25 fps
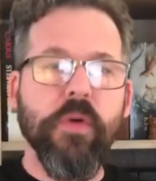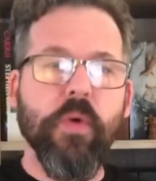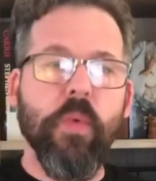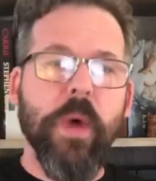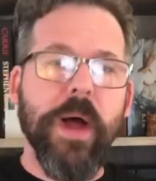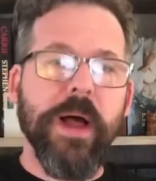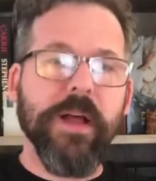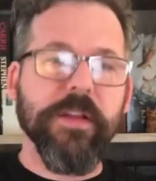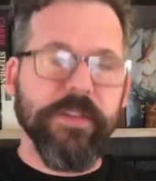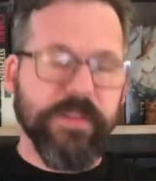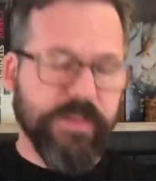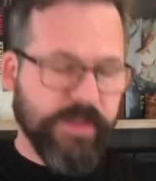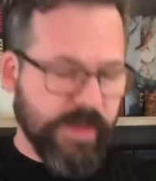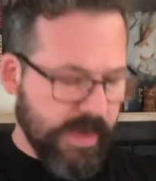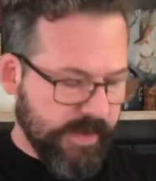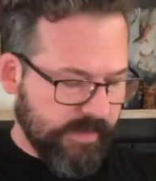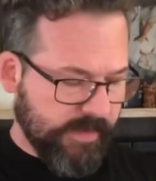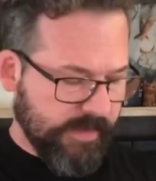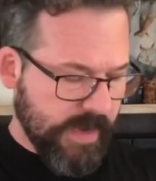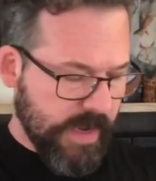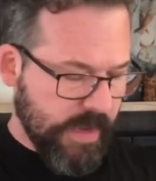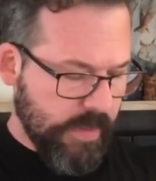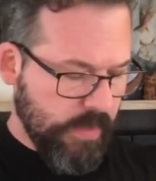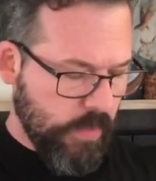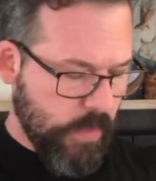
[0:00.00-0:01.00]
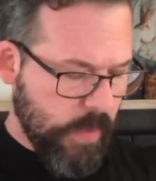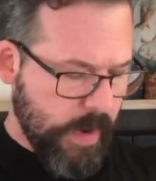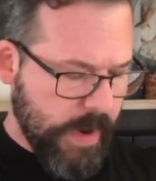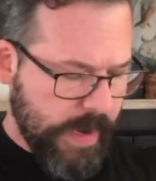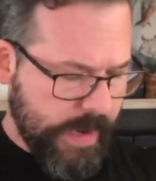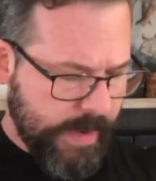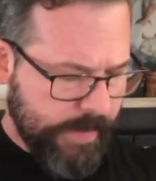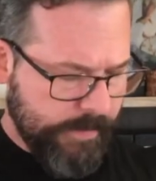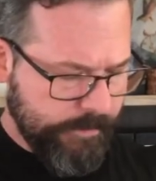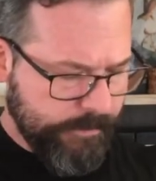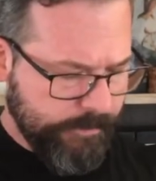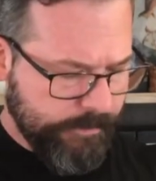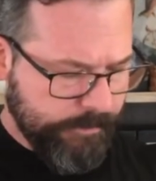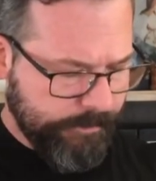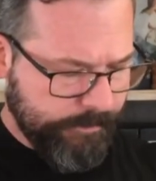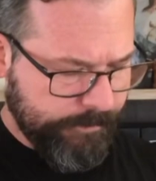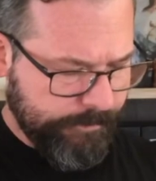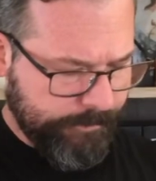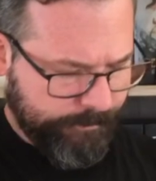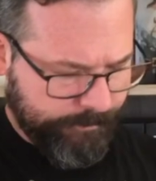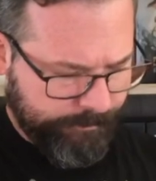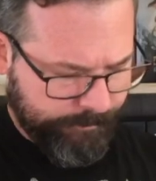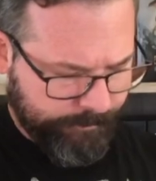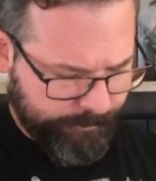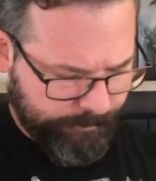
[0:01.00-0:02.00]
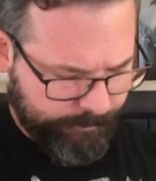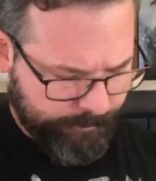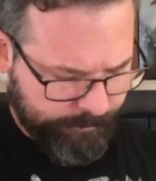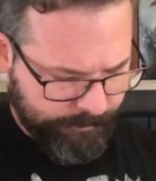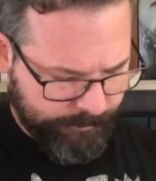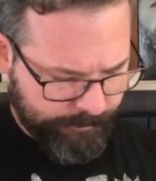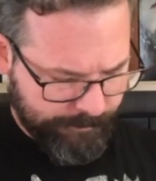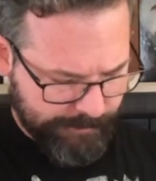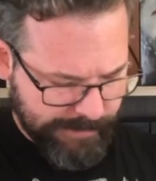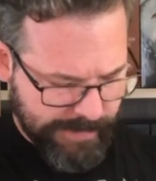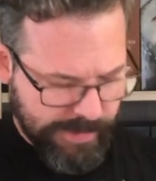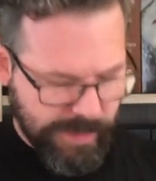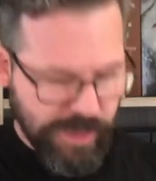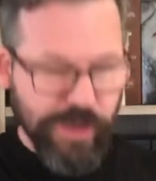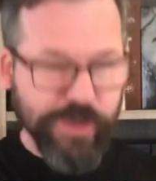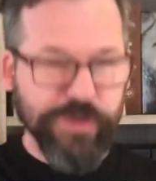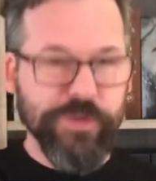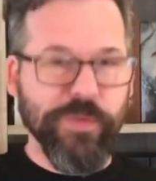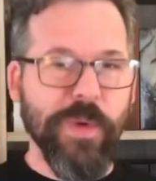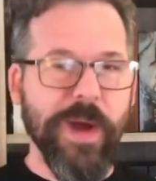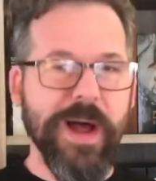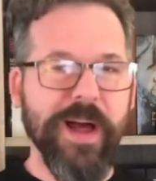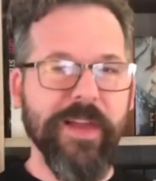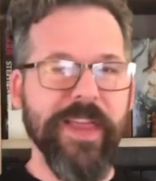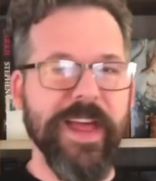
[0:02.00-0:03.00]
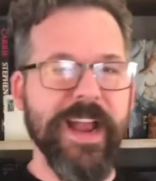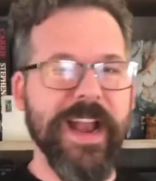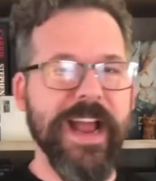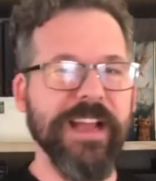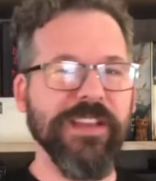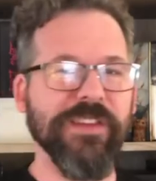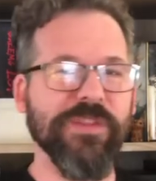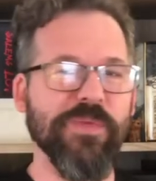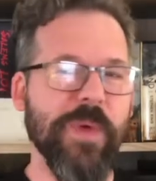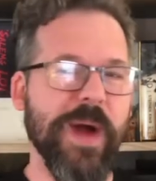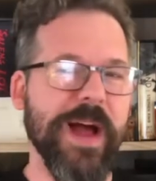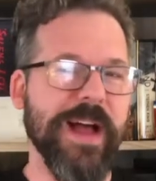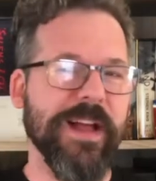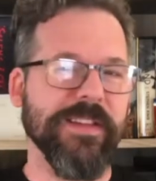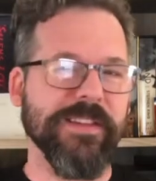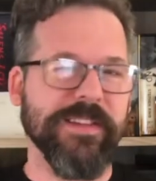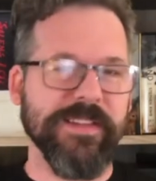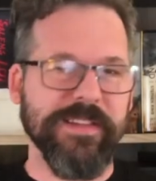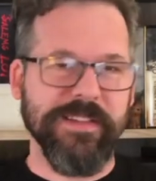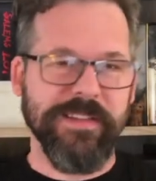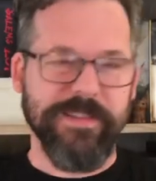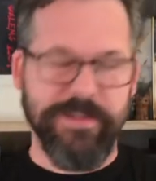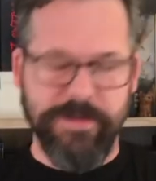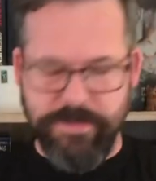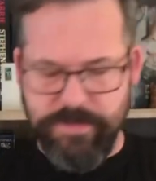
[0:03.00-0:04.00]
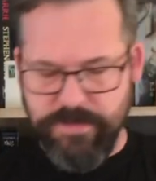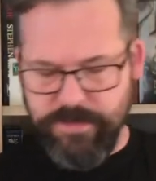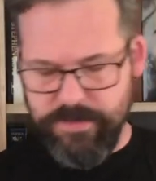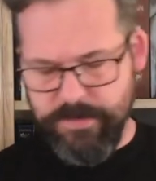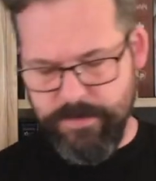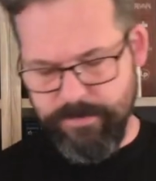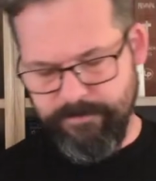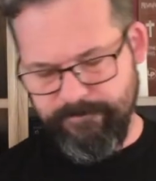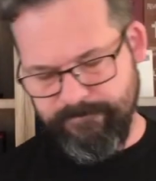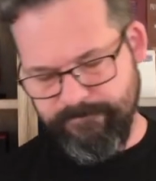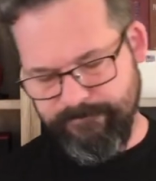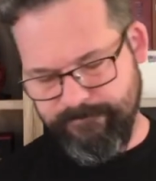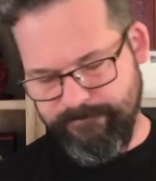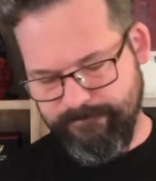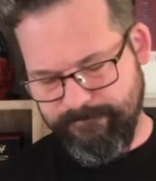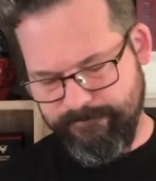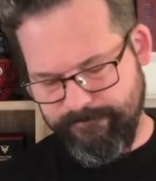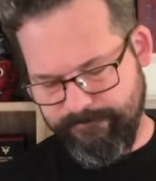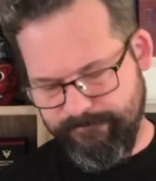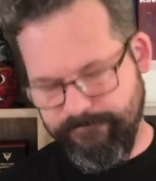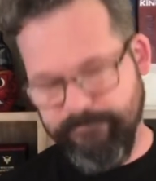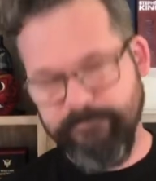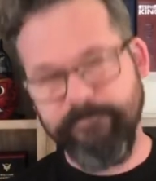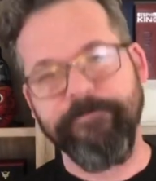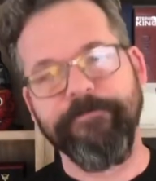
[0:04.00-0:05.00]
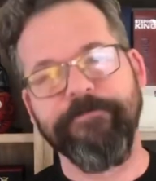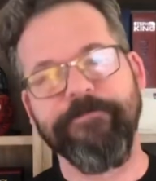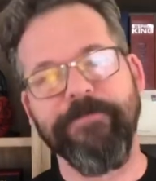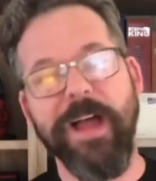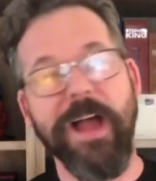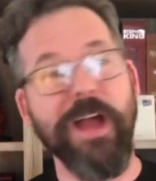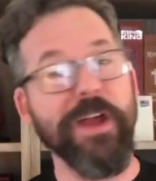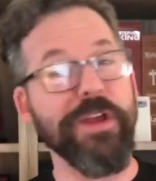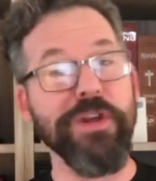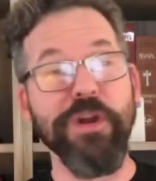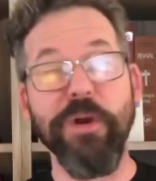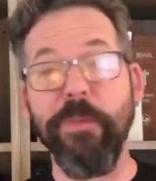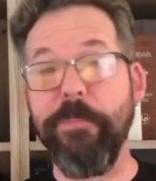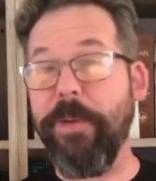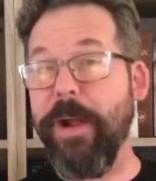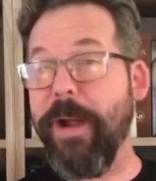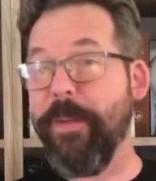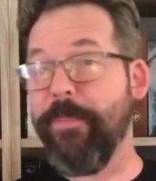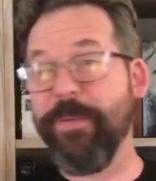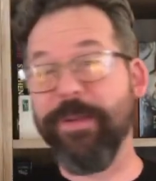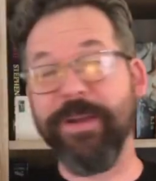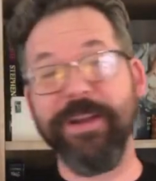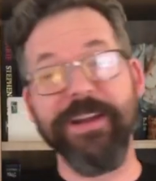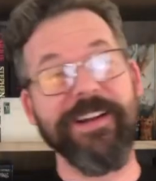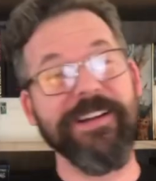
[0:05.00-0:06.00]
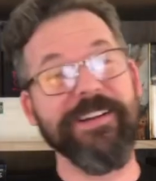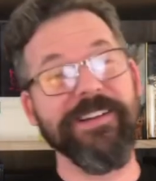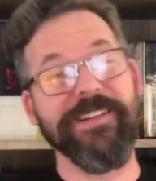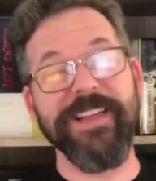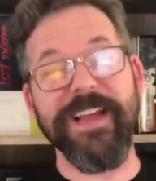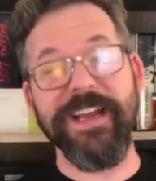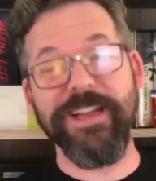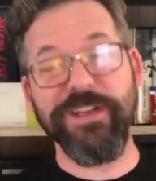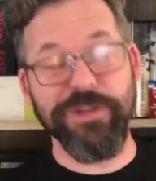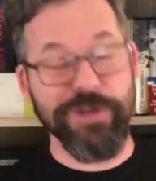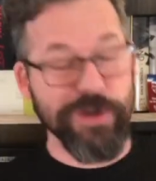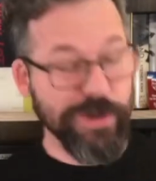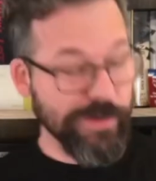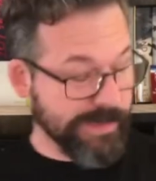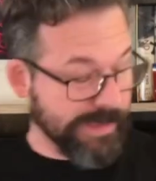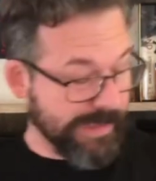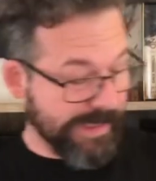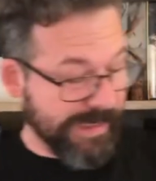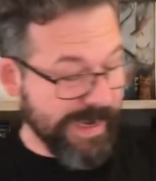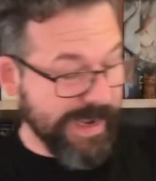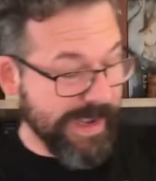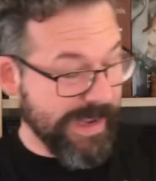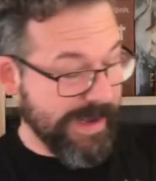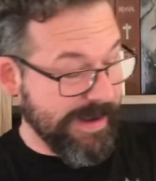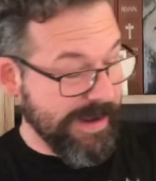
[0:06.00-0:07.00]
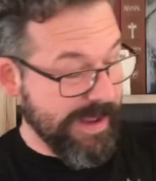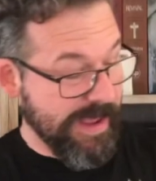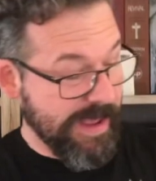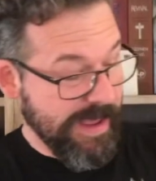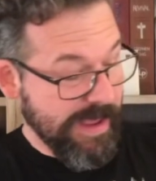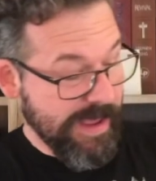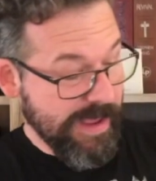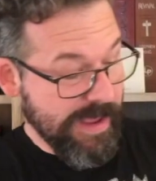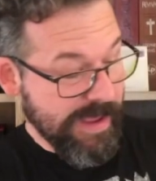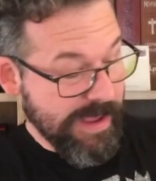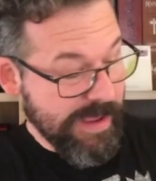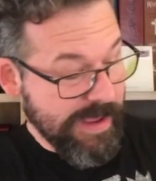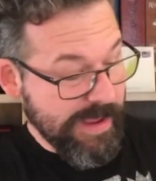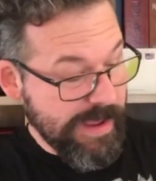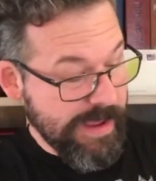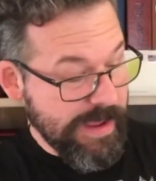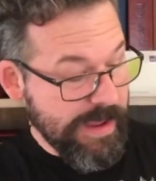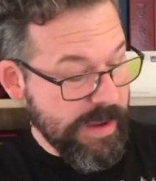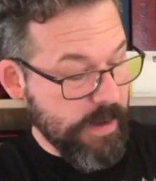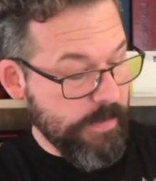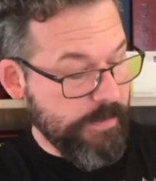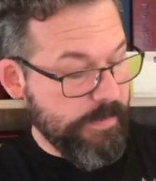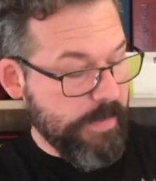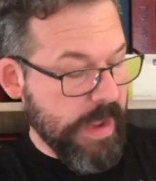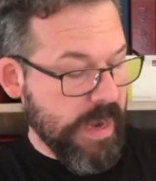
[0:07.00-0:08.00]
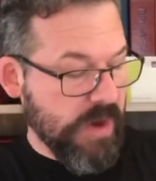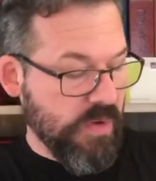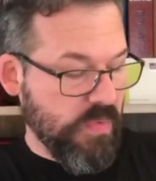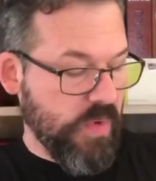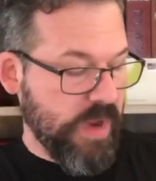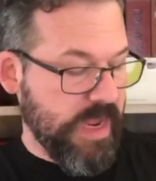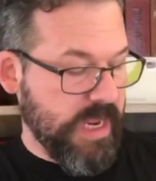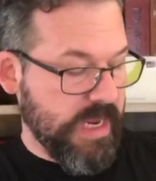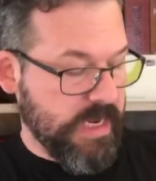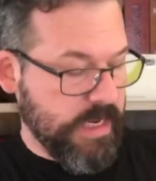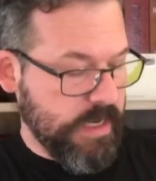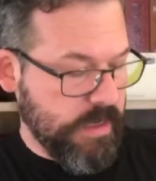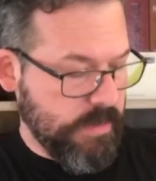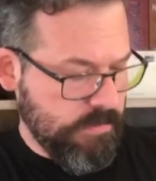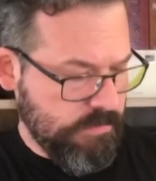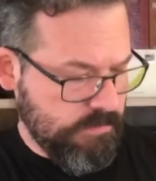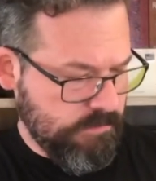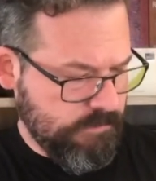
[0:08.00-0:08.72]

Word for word: Wells set's on the way. And all's well that ends Wells. Uh, you're probably gonna hear that joke again in about a week.